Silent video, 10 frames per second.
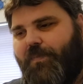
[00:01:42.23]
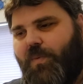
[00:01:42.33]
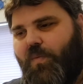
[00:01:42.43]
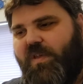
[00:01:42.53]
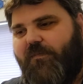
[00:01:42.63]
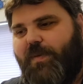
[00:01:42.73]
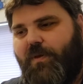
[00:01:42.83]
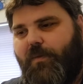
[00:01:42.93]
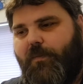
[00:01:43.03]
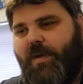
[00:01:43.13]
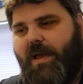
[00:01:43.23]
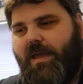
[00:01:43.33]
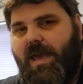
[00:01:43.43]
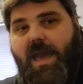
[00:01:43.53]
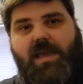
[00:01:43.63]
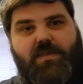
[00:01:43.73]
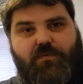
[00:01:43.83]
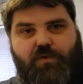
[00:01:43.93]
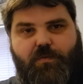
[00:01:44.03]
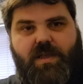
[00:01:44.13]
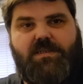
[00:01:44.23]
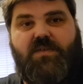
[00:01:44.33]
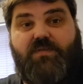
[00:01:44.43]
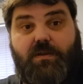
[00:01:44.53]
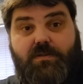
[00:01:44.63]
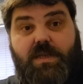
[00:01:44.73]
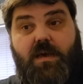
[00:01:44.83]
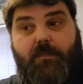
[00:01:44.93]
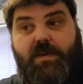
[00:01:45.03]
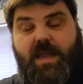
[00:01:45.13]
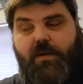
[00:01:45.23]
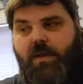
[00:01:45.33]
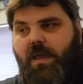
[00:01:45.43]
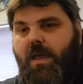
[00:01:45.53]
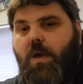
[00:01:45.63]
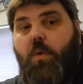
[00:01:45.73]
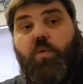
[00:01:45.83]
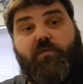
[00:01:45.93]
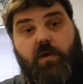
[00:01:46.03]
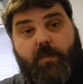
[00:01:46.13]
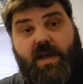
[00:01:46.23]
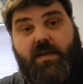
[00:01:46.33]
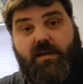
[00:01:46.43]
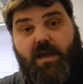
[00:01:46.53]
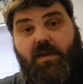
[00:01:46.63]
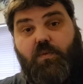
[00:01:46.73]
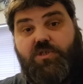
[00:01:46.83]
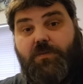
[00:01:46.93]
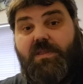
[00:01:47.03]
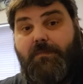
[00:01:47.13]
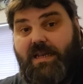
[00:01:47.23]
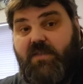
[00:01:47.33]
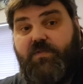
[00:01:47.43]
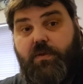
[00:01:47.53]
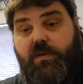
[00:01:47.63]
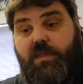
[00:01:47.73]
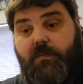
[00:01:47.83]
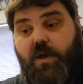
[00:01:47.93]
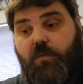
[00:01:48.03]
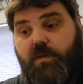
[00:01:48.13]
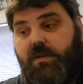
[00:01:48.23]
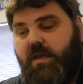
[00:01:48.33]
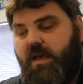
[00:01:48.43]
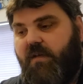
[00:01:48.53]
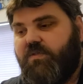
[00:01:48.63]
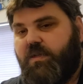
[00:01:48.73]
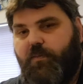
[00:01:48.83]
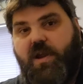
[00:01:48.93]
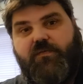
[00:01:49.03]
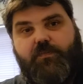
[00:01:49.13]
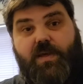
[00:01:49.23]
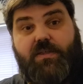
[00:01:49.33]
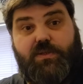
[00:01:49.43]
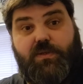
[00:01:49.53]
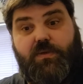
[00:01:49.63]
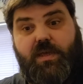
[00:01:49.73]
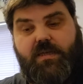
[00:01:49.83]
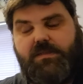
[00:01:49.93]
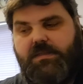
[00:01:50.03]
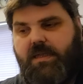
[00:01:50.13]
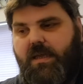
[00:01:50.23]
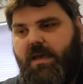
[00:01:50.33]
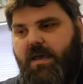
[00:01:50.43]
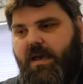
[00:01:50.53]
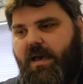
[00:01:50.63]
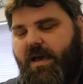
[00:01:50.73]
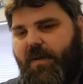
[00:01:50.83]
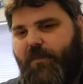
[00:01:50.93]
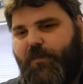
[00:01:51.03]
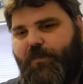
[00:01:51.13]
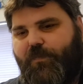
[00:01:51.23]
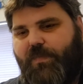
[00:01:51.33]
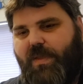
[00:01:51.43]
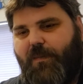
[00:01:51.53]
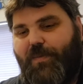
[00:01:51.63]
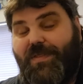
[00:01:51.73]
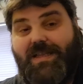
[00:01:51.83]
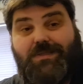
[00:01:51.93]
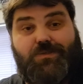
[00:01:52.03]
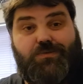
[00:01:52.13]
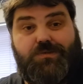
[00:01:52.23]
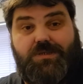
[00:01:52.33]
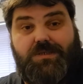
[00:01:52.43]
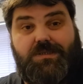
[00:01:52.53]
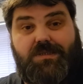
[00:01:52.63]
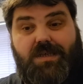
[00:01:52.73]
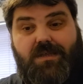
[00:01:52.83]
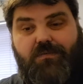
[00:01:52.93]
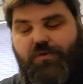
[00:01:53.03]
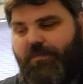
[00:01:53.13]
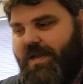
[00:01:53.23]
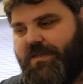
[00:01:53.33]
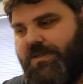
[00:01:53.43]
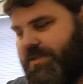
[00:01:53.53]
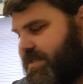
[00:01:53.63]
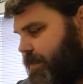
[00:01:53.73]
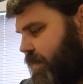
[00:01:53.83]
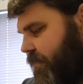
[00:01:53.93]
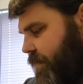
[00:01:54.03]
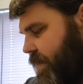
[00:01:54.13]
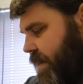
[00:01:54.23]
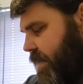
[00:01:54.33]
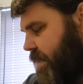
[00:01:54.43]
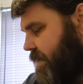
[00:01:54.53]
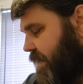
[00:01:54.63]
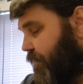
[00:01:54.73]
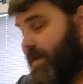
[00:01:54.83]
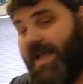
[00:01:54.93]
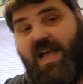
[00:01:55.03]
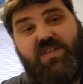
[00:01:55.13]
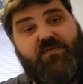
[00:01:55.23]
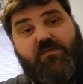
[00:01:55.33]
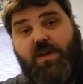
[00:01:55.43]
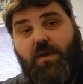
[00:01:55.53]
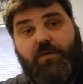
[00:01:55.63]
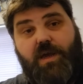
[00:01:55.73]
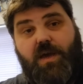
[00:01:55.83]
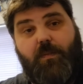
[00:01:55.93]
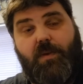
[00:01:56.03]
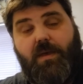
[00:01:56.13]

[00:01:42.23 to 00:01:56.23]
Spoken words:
We've built pack 8 of the root mouse. That video is up now. We've got pack 9, which I'm in the middle of doing at the moment. I took a break from that to do this. But that's gorgeous. The root mouse is just a beautiful thing. This thing really has flown up.